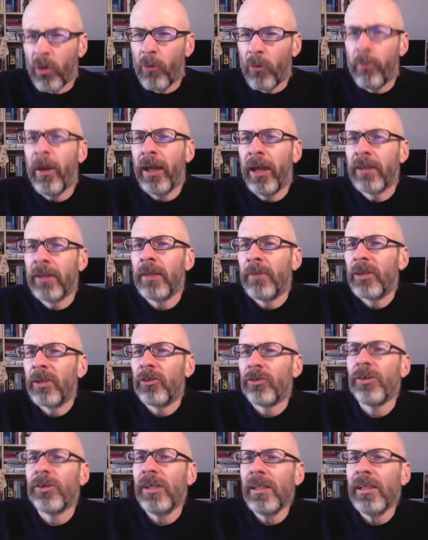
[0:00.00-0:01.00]

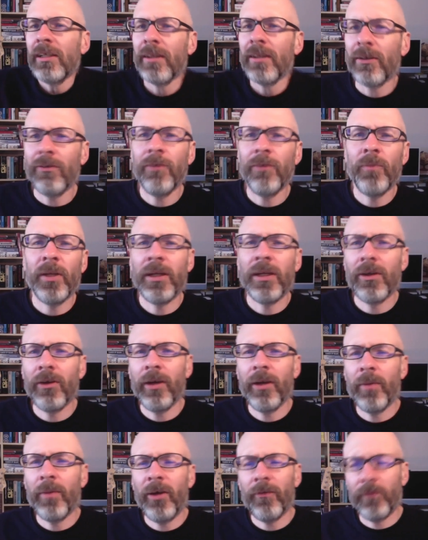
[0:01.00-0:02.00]
Pandemic Treaty that we've been
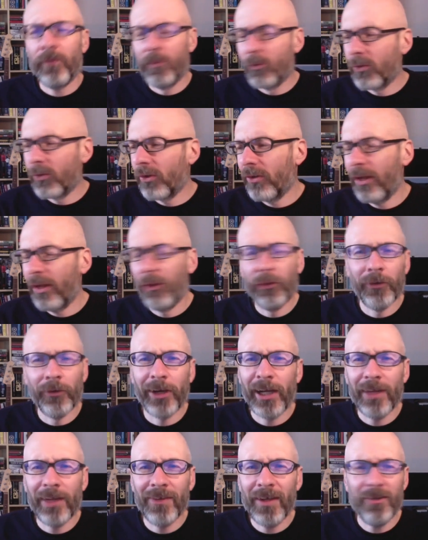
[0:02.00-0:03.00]
hearing about from the World Health
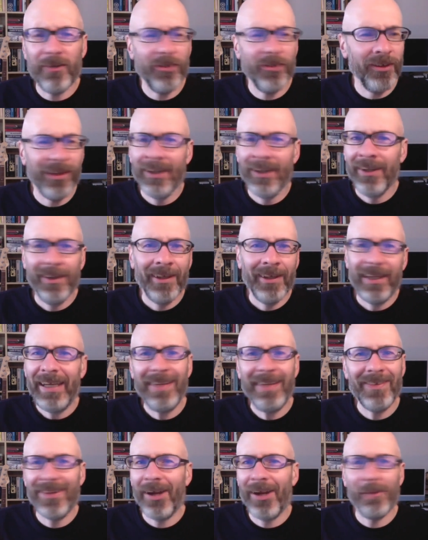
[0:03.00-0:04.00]
Organization
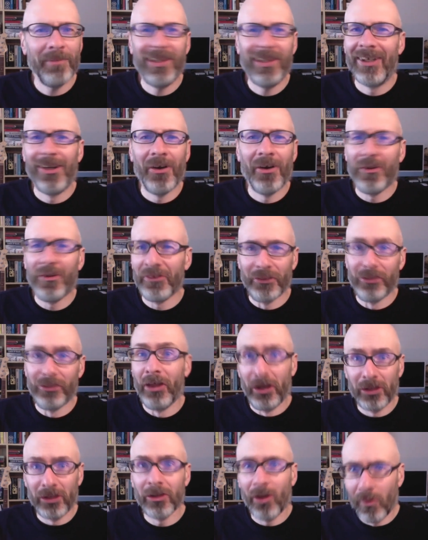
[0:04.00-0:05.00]
is not being called
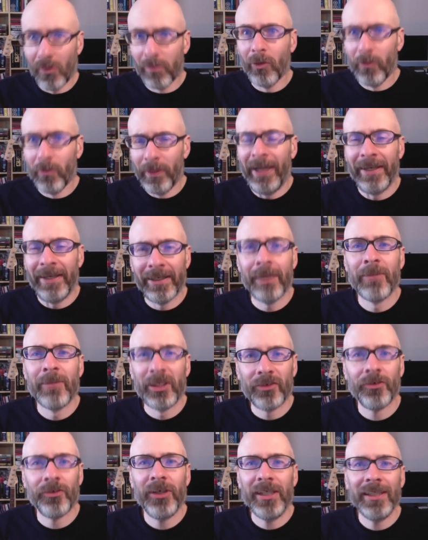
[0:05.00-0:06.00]
the Global Pandemic
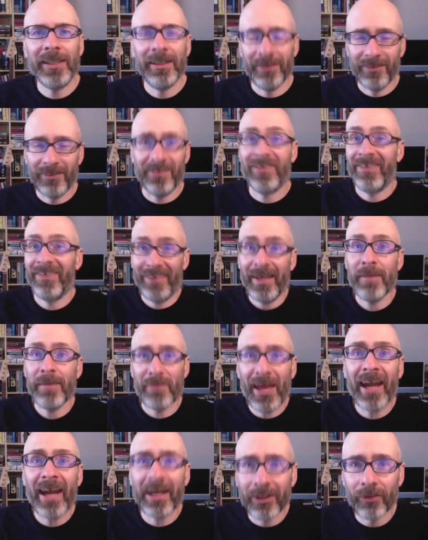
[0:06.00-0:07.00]
Treaty. Type
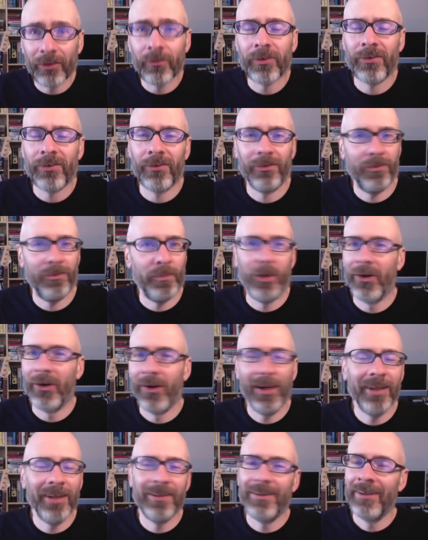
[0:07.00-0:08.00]
that into a search bar,
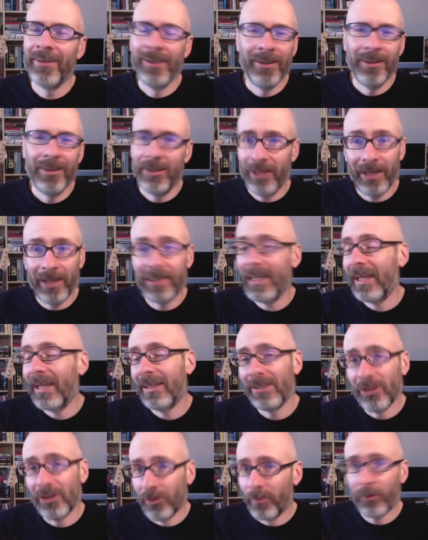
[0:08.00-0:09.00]
and
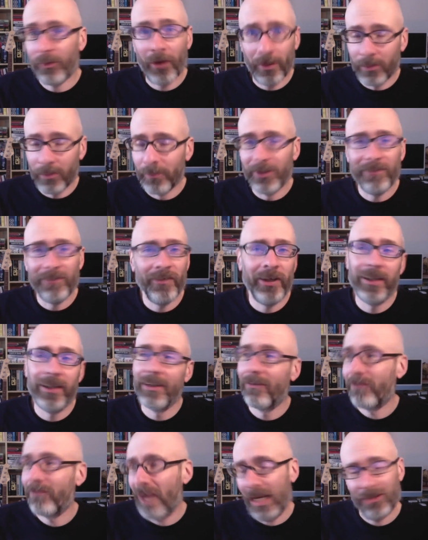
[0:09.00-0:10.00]
again, you'll probably find
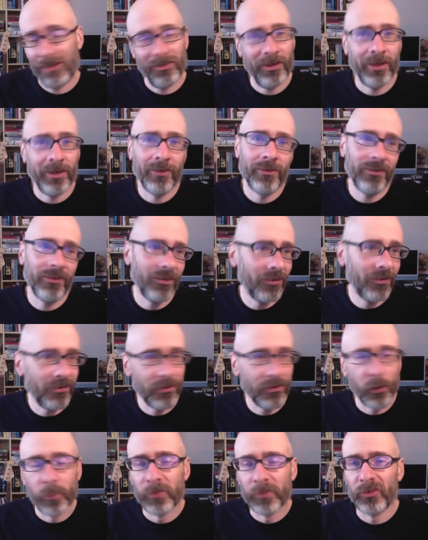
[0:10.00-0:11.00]
the fact checkers and
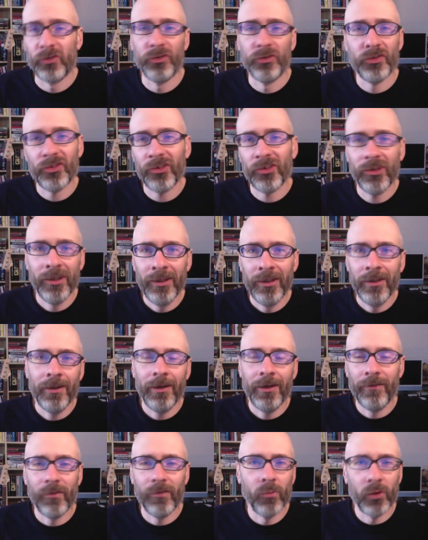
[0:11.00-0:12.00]
snopesers
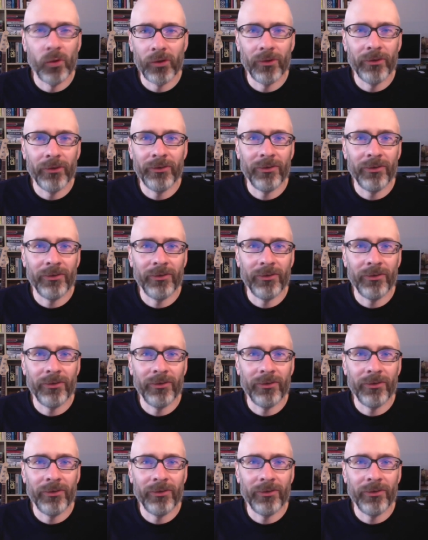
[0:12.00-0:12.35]
of the world